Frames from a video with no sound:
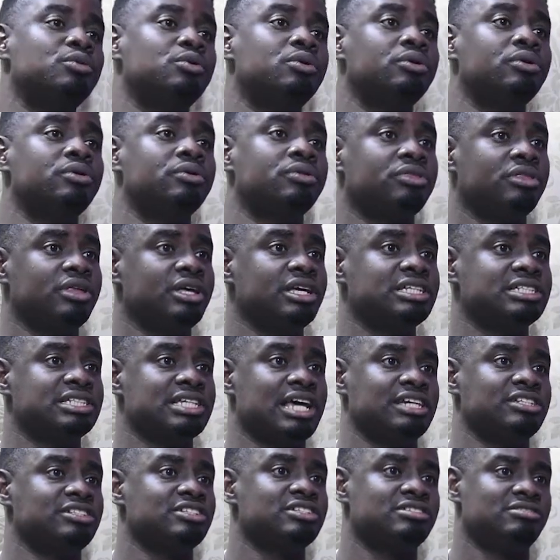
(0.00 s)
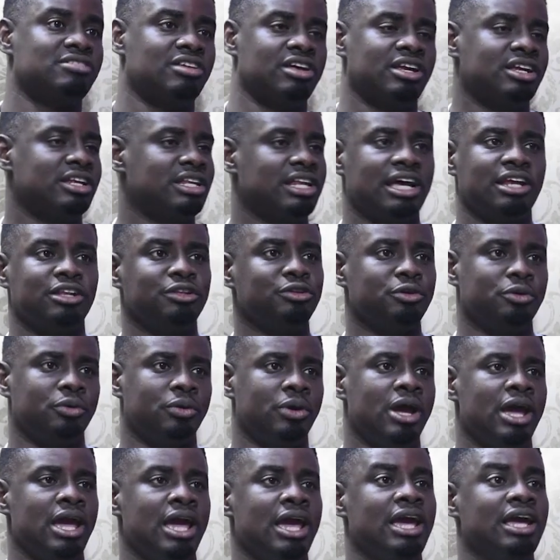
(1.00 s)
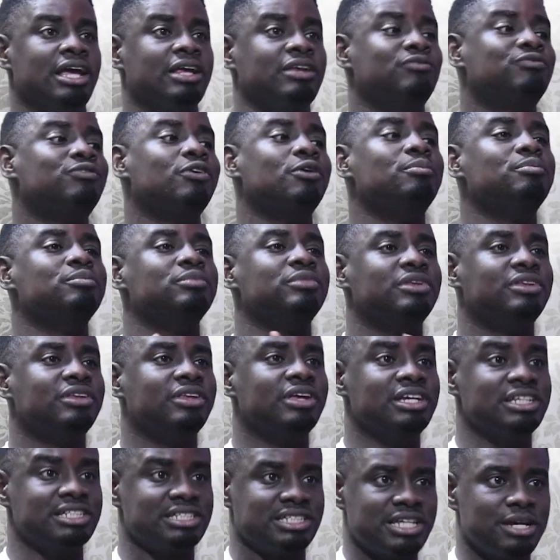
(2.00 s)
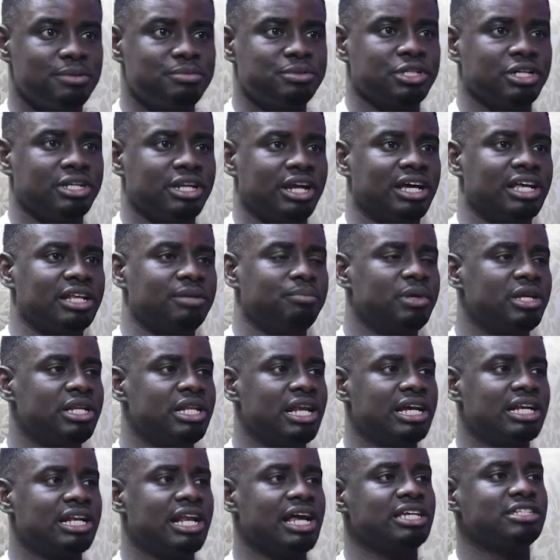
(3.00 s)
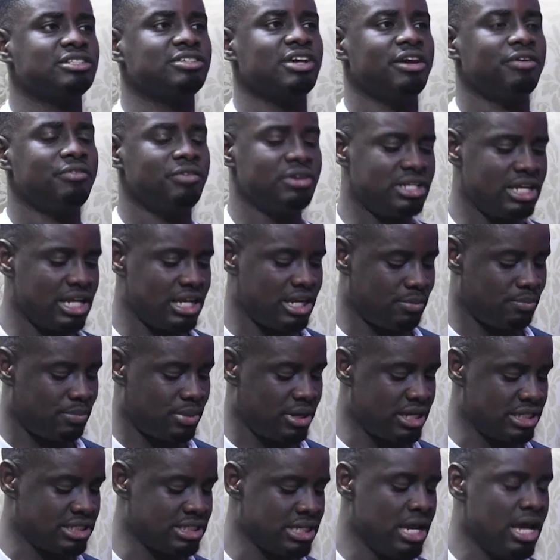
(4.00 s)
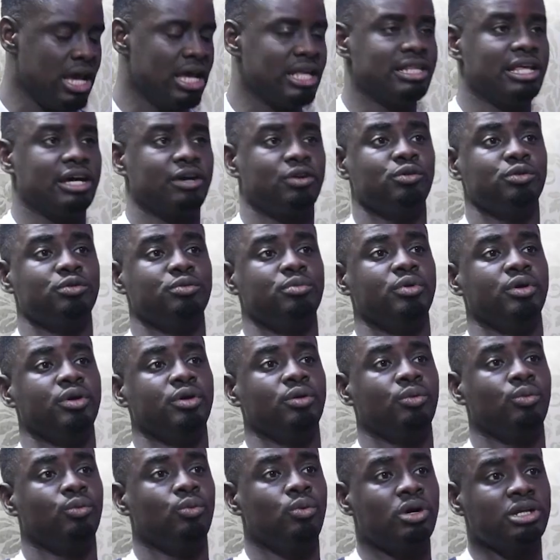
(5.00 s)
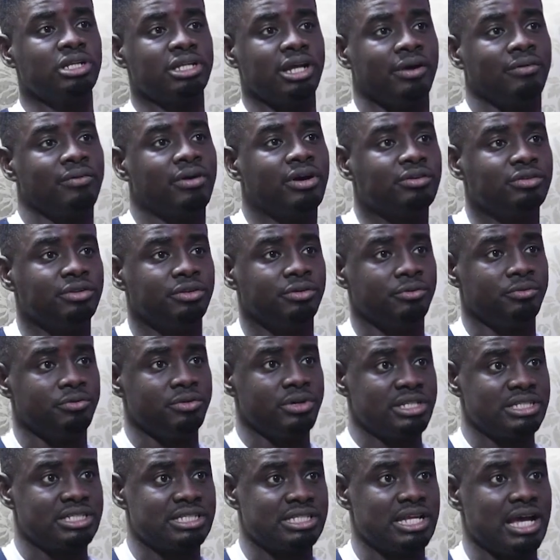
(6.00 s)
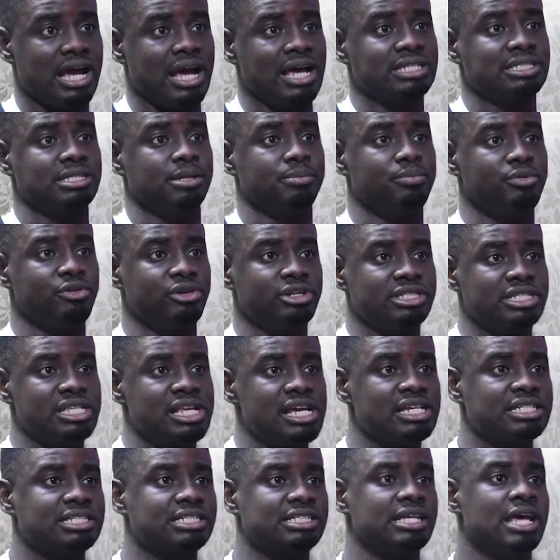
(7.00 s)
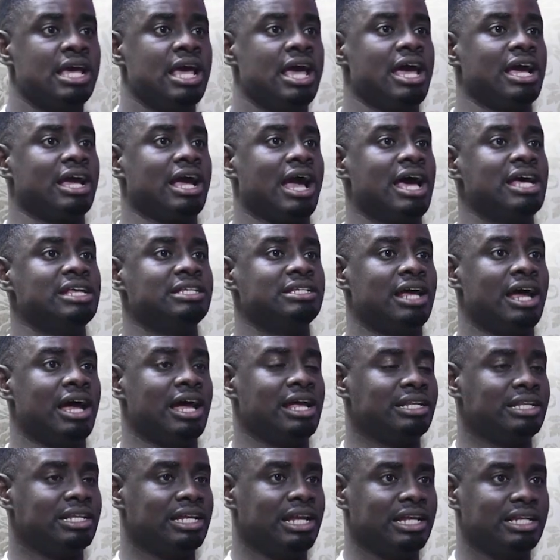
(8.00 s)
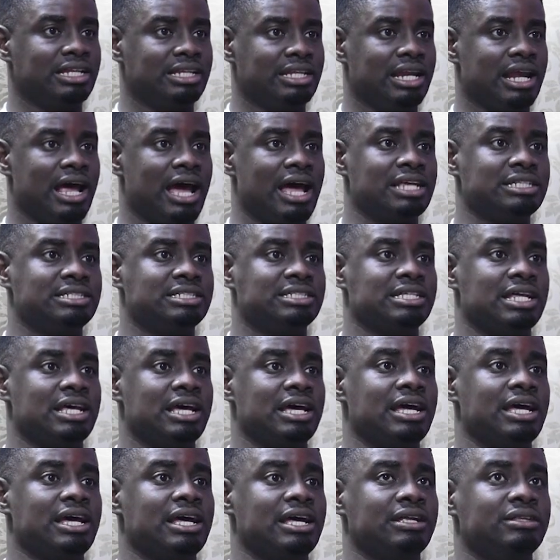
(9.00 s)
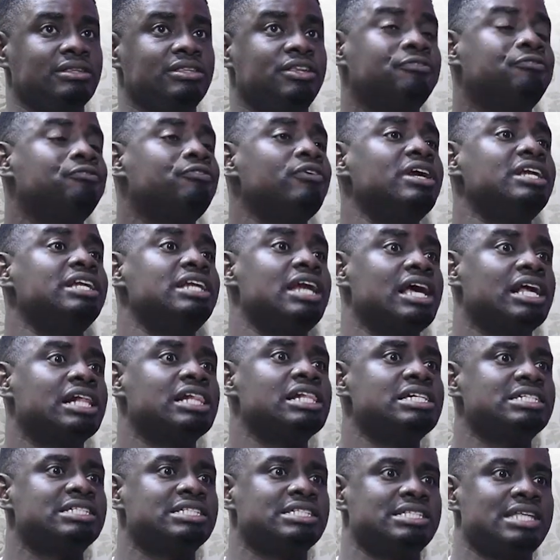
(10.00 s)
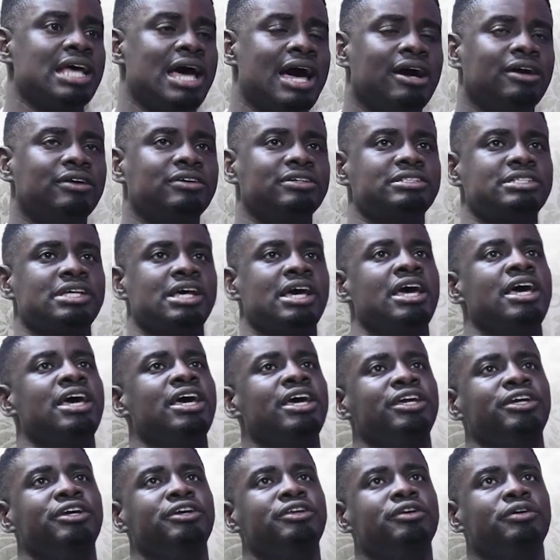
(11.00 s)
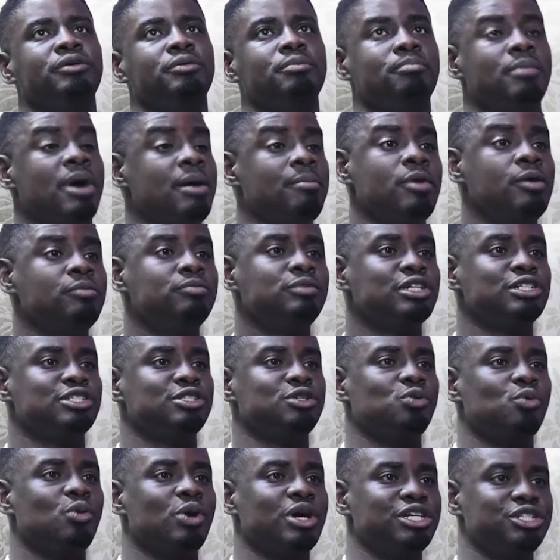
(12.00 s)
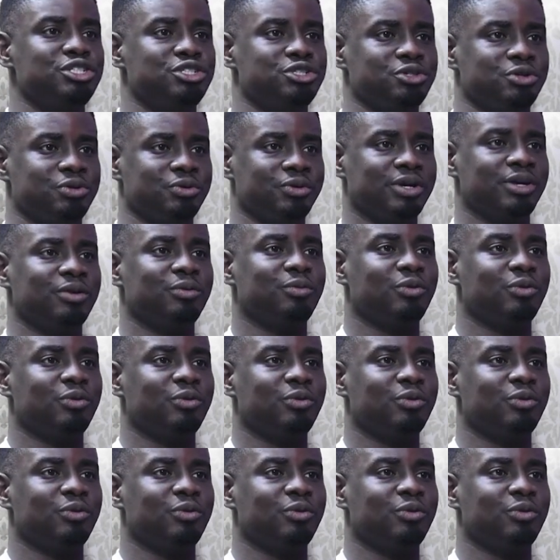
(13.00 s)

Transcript: who thinks I just started that, no. From inception, I'd been like that. So I created a piece that could be worn around the wrist as okay. a bracelet, mm-hmm. and, and, then as uh, different necklace styles. Mm-hmm. You know, my mom doesn't wear jewelry.